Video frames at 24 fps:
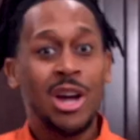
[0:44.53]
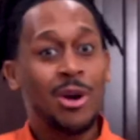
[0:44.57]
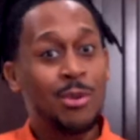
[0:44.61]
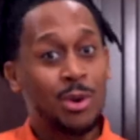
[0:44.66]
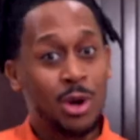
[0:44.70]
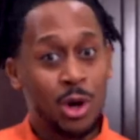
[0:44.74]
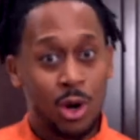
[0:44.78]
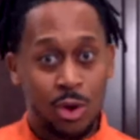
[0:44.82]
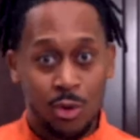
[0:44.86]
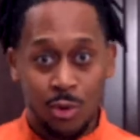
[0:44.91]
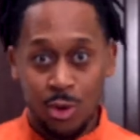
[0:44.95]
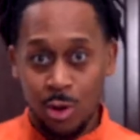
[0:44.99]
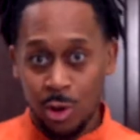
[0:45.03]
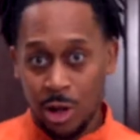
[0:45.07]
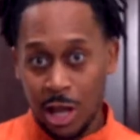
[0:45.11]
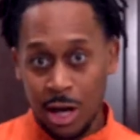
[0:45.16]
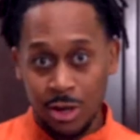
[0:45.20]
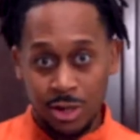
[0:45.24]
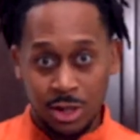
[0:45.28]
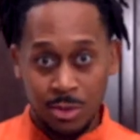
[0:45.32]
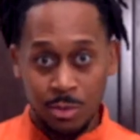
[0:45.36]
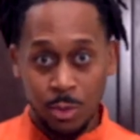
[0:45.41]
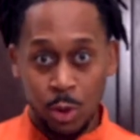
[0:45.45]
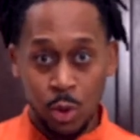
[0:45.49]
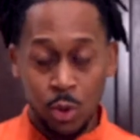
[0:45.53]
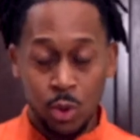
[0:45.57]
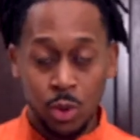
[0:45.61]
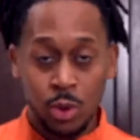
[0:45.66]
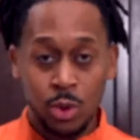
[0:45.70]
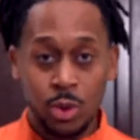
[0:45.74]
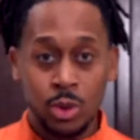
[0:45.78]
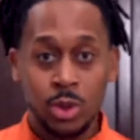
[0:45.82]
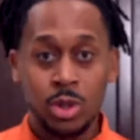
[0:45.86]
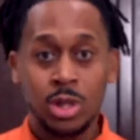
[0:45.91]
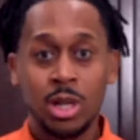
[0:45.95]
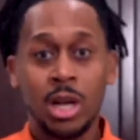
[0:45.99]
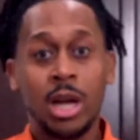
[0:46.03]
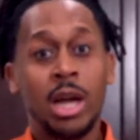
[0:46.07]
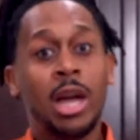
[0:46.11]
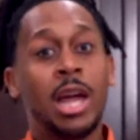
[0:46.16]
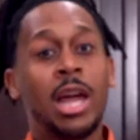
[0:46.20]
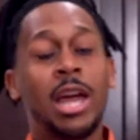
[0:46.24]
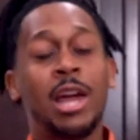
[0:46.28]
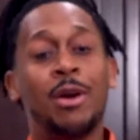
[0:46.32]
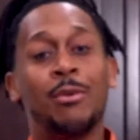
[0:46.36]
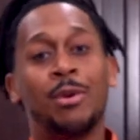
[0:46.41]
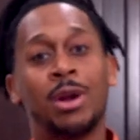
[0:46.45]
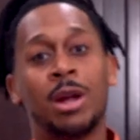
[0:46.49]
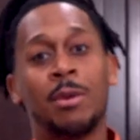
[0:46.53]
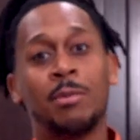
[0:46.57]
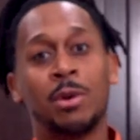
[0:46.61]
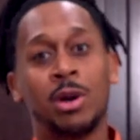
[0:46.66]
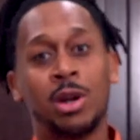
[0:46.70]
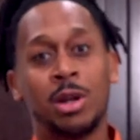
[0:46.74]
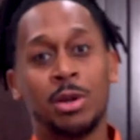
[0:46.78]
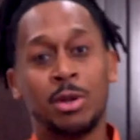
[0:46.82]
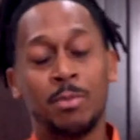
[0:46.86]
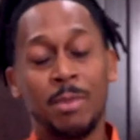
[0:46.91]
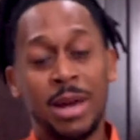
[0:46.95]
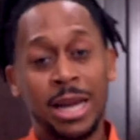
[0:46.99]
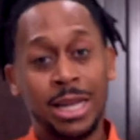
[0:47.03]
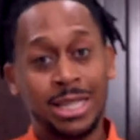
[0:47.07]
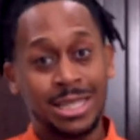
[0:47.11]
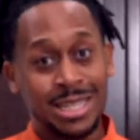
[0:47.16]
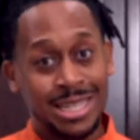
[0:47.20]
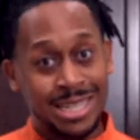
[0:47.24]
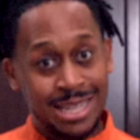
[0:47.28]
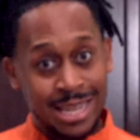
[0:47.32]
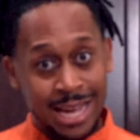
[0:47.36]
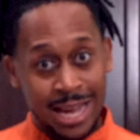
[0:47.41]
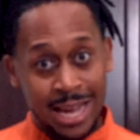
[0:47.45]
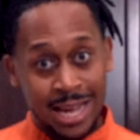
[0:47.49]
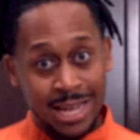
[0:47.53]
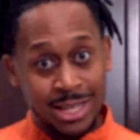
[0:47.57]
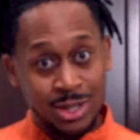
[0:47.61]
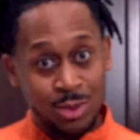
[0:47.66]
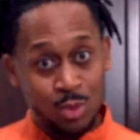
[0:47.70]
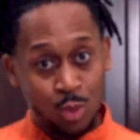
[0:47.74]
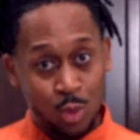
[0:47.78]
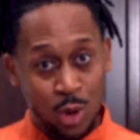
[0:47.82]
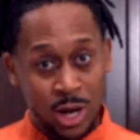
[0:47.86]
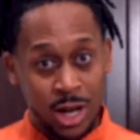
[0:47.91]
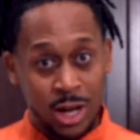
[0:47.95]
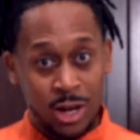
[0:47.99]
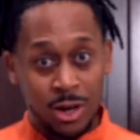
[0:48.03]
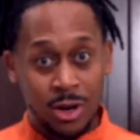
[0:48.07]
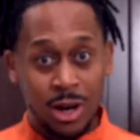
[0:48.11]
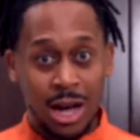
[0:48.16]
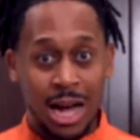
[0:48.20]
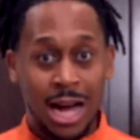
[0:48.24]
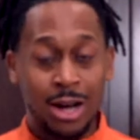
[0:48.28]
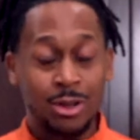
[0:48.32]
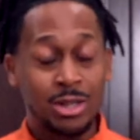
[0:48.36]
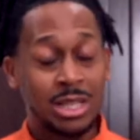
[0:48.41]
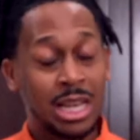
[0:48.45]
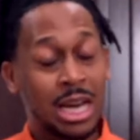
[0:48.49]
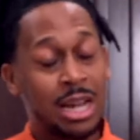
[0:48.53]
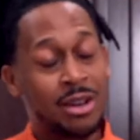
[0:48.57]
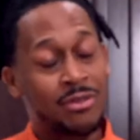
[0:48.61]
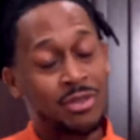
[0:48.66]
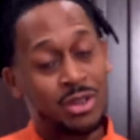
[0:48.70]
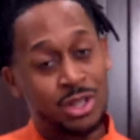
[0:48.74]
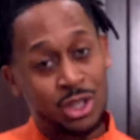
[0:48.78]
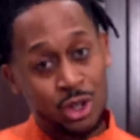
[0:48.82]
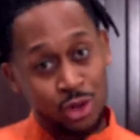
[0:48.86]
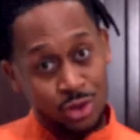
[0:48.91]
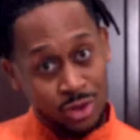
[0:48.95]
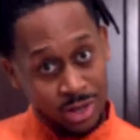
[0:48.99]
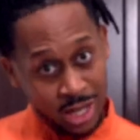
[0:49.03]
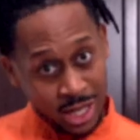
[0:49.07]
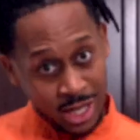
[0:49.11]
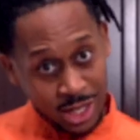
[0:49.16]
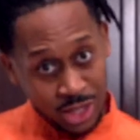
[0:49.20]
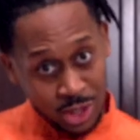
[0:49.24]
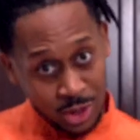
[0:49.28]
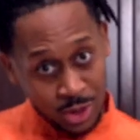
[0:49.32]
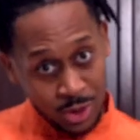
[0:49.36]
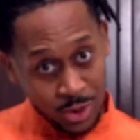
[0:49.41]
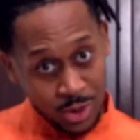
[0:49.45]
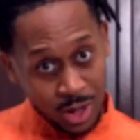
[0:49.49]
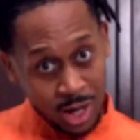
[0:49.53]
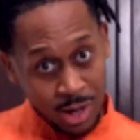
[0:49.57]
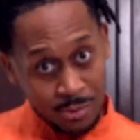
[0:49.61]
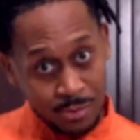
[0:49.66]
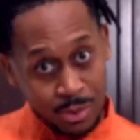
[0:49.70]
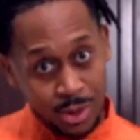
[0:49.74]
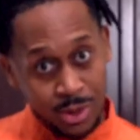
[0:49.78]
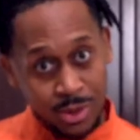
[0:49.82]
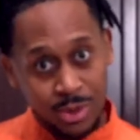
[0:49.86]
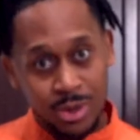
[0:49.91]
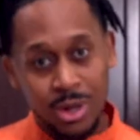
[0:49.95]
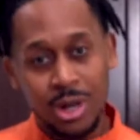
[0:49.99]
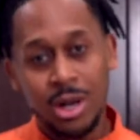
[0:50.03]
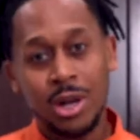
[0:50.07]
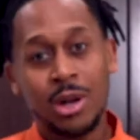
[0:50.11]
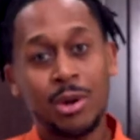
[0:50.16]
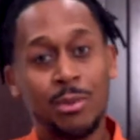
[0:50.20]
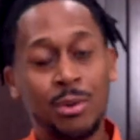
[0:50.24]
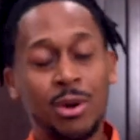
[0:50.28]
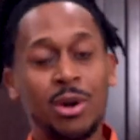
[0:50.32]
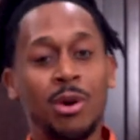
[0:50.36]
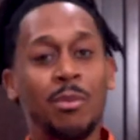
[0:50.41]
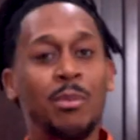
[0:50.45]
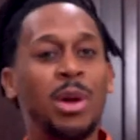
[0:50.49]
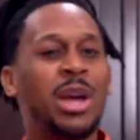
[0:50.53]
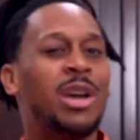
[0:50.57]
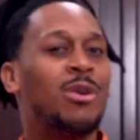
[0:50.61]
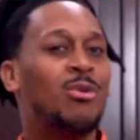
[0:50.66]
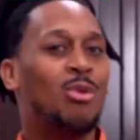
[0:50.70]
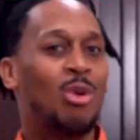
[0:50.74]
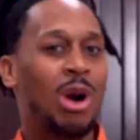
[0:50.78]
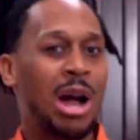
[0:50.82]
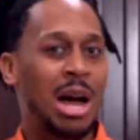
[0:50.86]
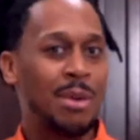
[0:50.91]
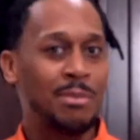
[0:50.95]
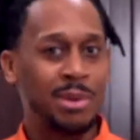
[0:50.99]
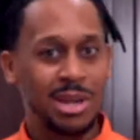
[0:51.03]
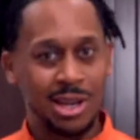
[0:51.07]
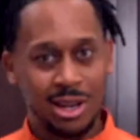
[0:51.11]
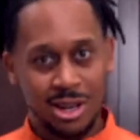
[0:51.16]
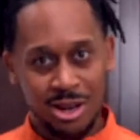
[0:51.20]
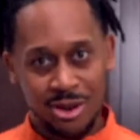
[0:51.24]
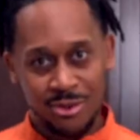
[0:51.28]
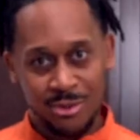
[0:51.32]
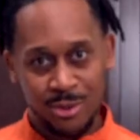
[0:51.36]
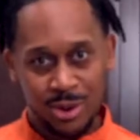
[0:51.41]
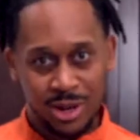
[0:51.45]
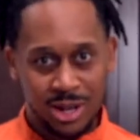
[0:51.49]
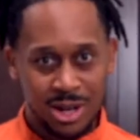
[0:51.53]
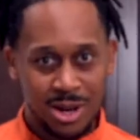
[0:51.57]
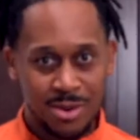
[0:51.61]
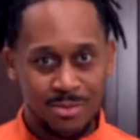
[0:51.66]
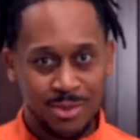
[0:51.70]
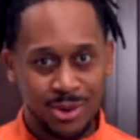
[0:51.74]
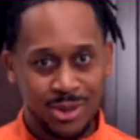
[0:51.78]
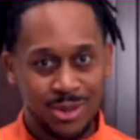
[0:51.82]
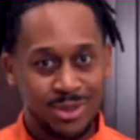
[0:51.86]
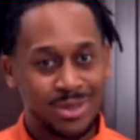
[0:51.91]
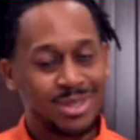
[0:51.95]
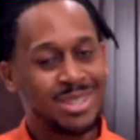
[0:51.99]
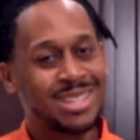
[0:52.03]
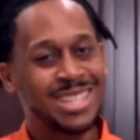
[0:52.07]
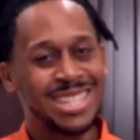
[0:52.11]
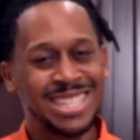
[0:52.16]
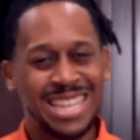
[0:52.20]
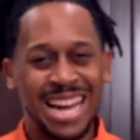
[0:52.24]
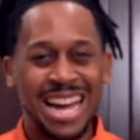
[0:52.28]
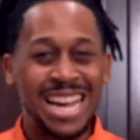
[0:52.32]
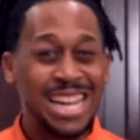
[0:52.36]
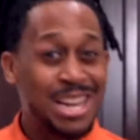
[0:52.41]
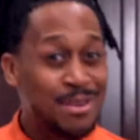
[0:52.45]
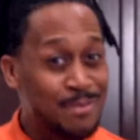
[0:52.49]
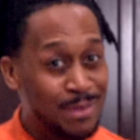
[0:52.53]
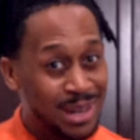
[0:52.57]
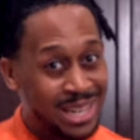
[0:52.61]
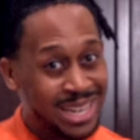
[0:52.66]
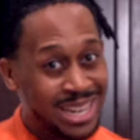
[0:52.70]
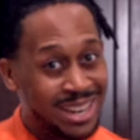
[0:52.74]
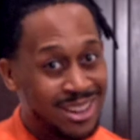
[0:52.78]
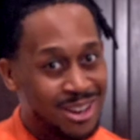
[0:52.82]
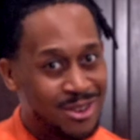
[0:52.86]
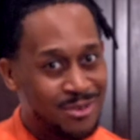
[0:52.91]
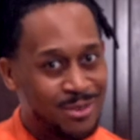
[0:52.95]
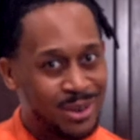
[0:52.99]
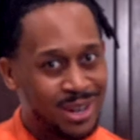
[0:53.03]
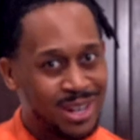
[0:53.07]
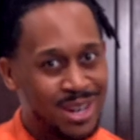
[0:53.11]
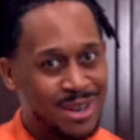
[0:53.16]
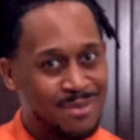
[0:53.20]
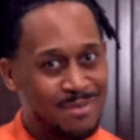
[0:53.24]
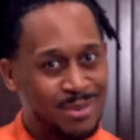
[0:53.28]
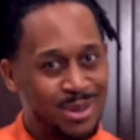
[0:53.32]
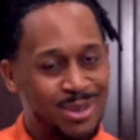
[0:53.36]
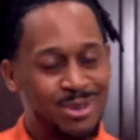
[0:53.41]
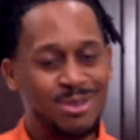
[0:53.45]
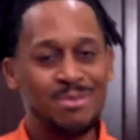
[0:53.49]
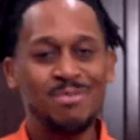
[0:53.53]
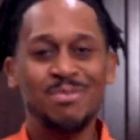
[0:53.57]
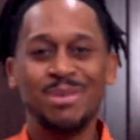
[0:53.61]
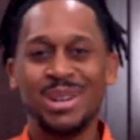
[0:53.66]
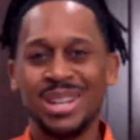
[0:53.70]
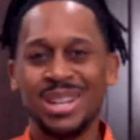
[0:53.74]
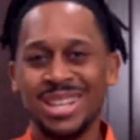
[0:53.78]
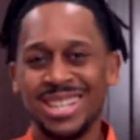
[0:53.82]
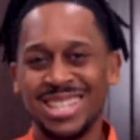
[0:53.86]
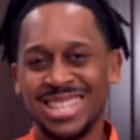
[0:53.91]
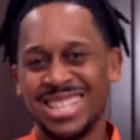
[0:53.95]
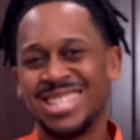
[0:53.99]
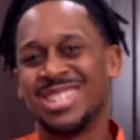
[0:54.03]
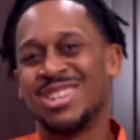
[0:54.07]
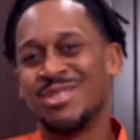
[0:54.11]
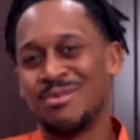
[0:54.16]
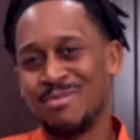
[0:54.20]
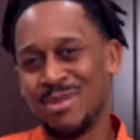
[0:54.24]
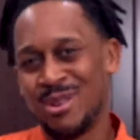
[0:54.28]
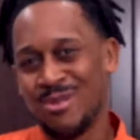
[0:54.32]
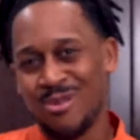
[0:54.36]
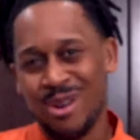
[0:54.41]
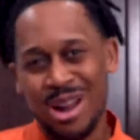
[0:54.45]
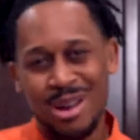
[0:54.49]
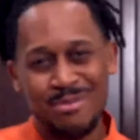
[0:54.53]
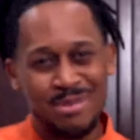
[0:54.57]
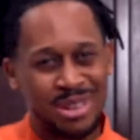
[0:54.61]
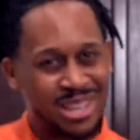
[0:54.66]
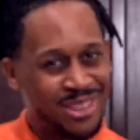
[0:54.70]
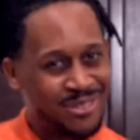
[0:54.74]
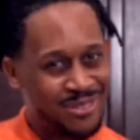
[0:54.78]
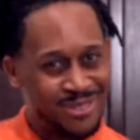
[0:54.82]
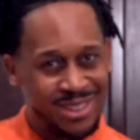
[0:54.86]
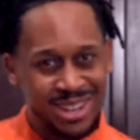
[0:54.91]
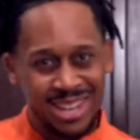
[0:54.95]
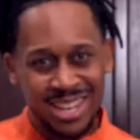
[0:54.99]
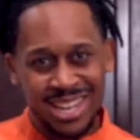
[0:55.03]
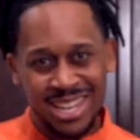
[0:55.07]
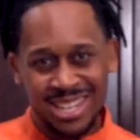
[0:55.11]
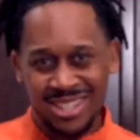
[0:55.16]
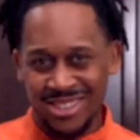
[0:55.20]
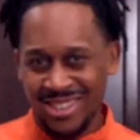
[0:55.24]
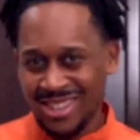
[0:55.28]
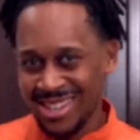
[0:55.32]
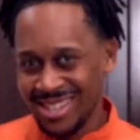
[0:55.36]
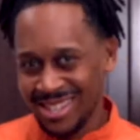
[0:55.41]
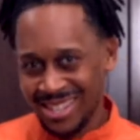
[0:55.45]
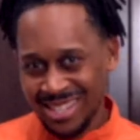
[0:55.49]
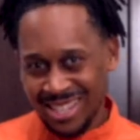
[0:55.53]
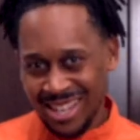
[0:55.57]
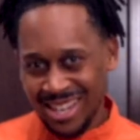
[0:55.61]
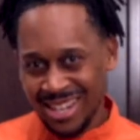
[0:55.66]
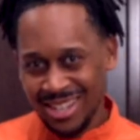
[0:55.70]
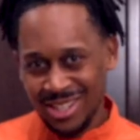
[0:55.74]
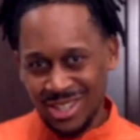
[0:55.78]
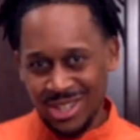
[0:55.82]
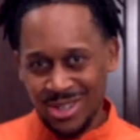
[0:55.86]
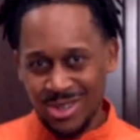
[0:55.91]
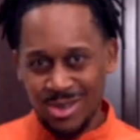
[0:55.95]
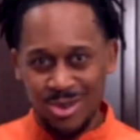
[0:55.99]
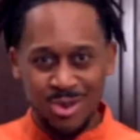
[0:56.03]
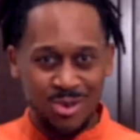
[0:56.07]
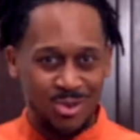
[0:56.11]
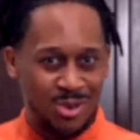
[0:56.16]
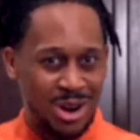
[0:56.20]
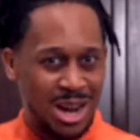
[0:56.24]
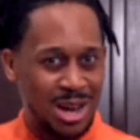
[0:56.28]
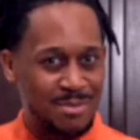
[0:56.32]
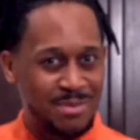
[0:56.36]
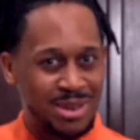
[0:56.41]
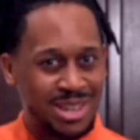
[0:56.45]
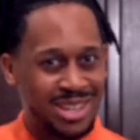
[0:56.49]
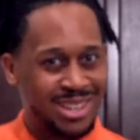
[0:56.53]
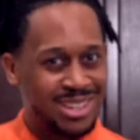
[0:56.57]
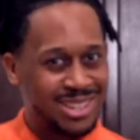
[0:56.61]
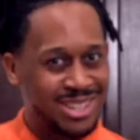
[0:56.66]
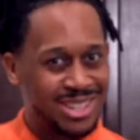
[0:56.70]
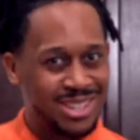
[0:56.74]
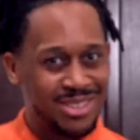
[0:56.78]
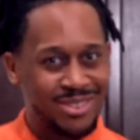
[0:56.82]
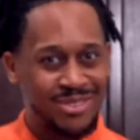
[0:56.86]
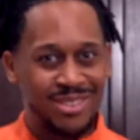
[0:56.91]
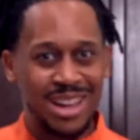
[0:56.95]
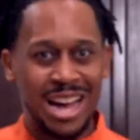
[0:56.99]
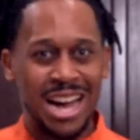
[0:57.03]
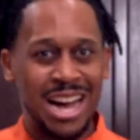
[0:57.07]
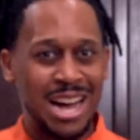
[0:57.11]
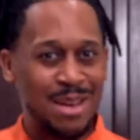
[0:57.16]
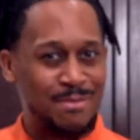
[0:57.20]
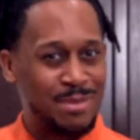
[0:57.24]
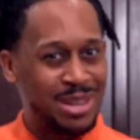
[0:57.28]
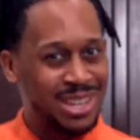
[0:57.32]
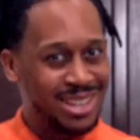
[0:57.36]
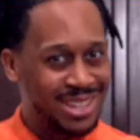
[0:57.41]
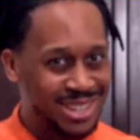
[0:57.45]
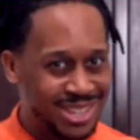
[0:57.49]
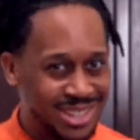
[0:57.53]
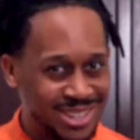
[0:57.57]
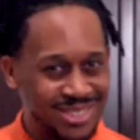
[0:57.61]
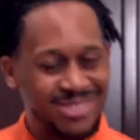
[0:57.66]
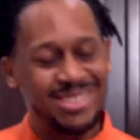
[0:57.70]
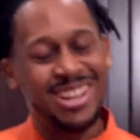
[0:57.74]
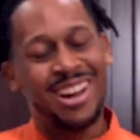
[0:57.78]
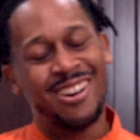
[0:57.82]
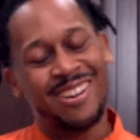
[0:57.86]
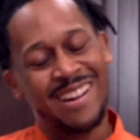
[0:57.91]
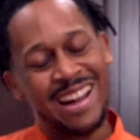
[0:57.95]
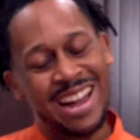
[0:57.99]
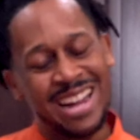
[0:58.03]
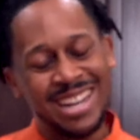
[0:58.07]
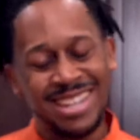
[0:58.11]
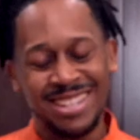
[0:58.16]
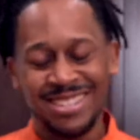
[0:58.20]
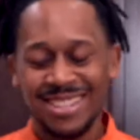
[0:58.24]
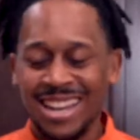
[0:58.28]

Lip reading: We're going to roll out some noodles. And what I'm going to make today as well, outside of a traditional gumbo, we're going to make ramen love with gumbo. Because I am in love with gumbo, but it's going to be ramen. You feel that? Do you understand the joke? Ramen love, I'm in love. Okay.